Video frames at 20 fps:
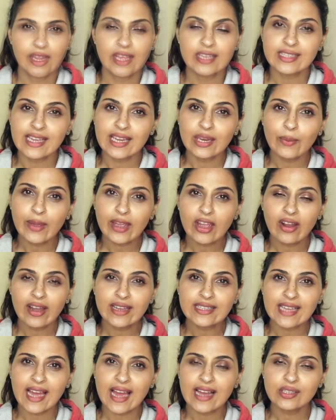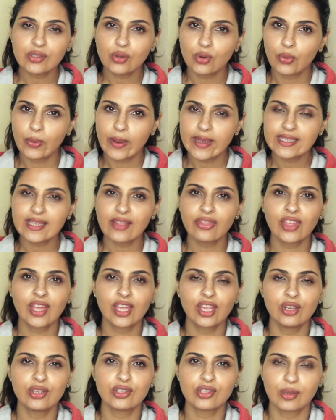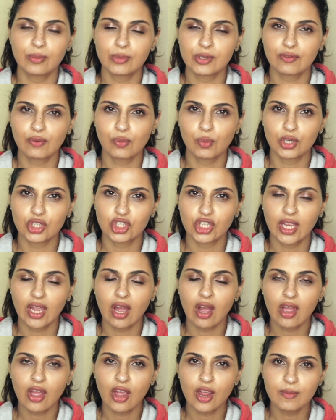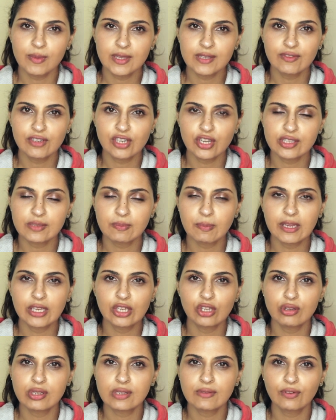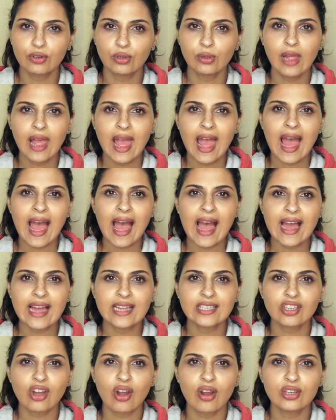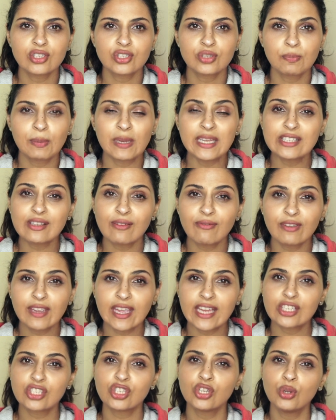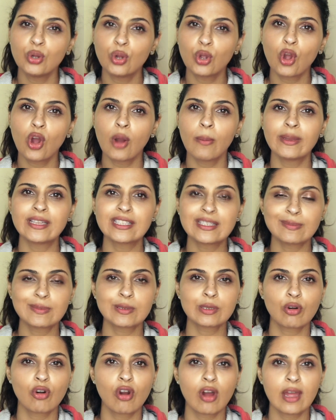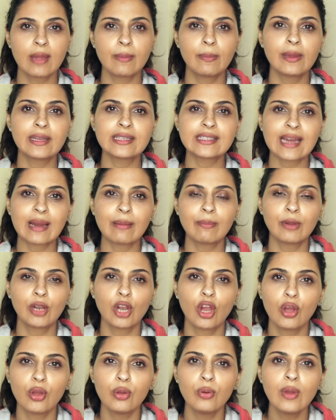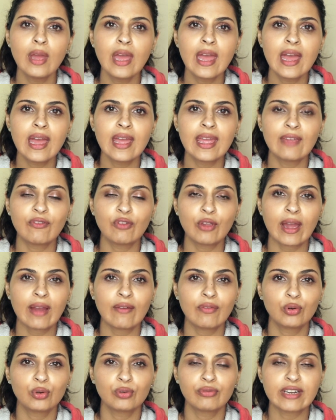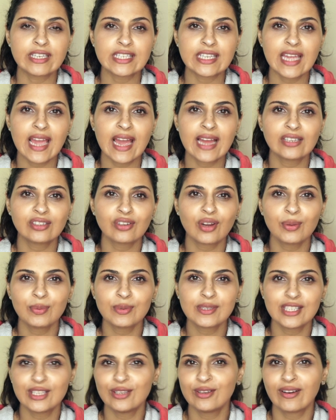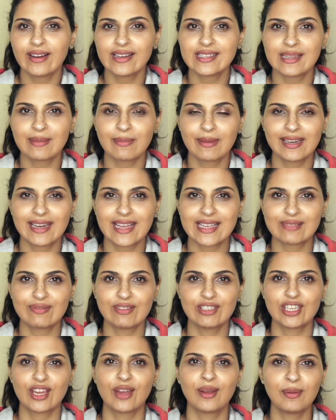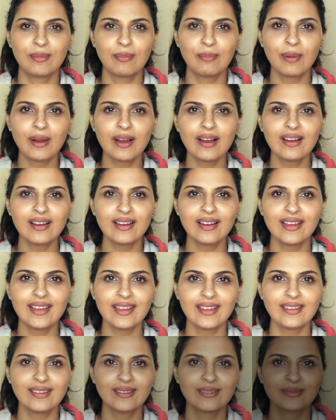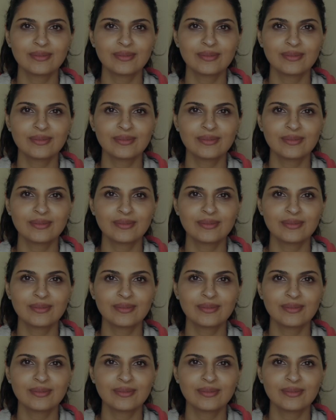So anyway guys, as always, thank you so much for watching. I hope this video has been useful, and please don't forget to comment, subscribe down below if you haven't already, and I will see you guys in my next video. Bye.